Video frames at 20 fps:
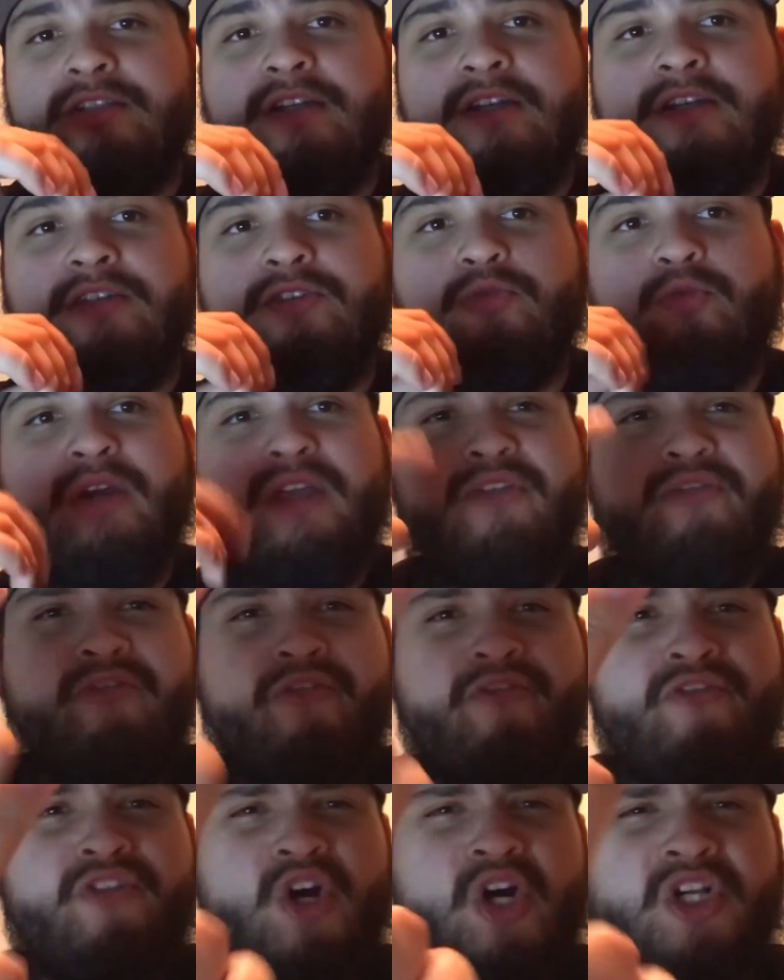does with
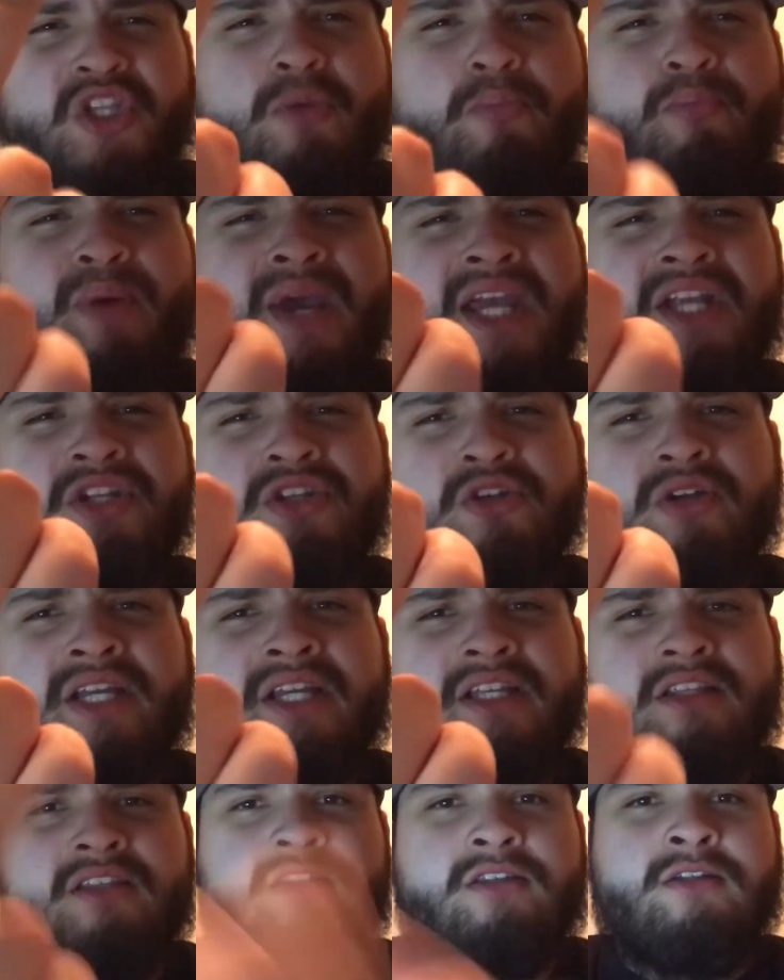fuck the
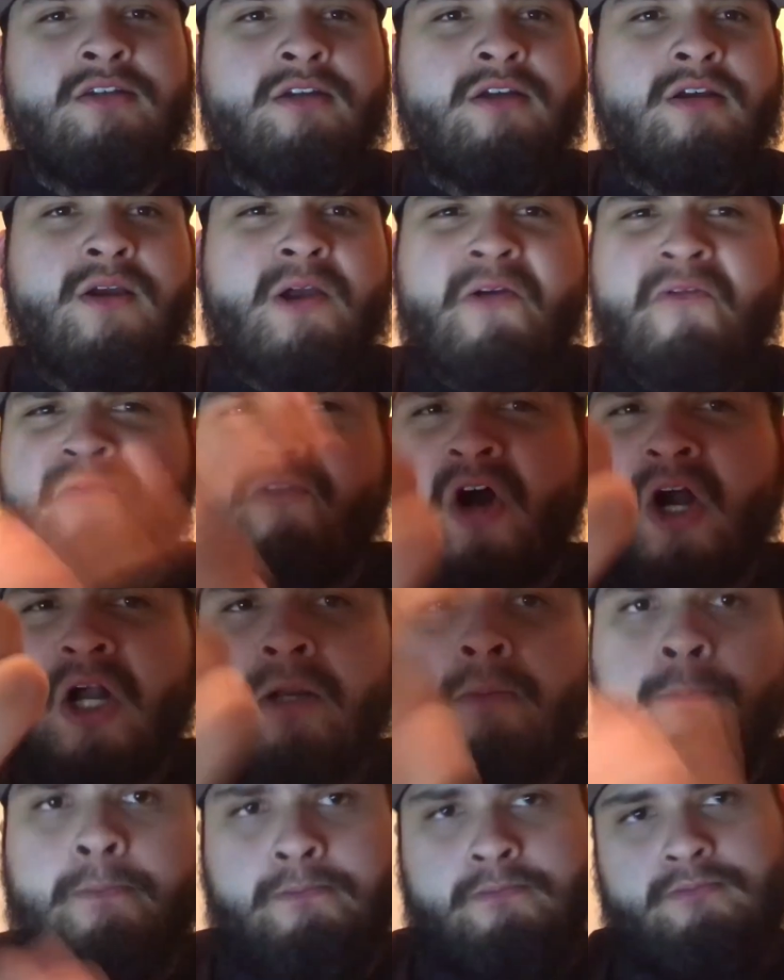Patriots. Fuck
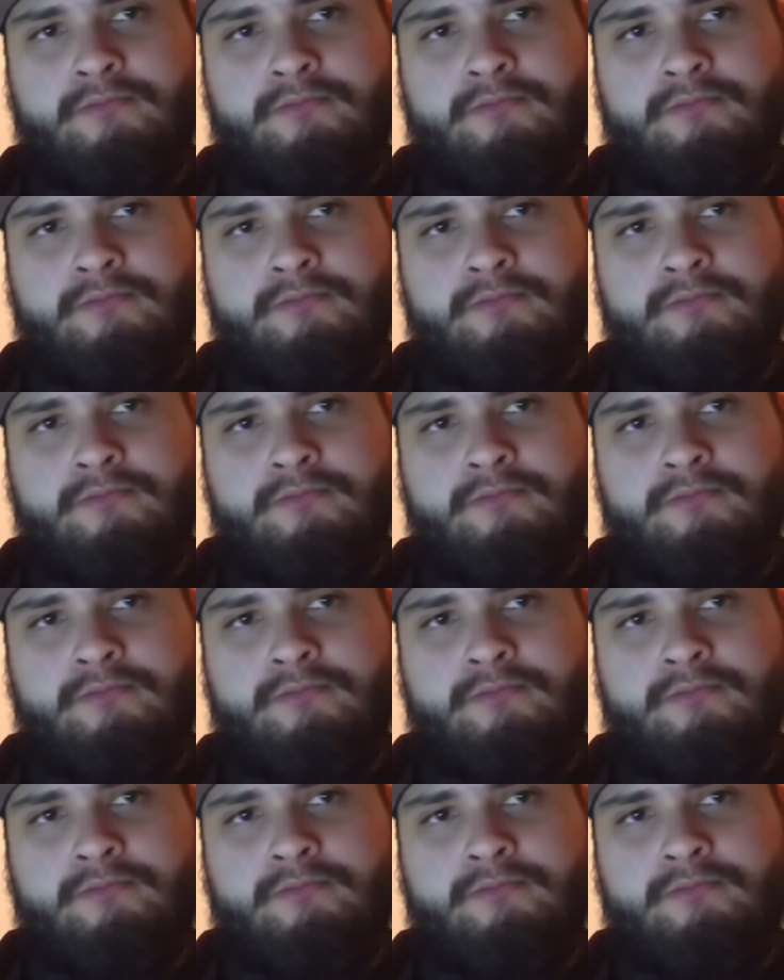them.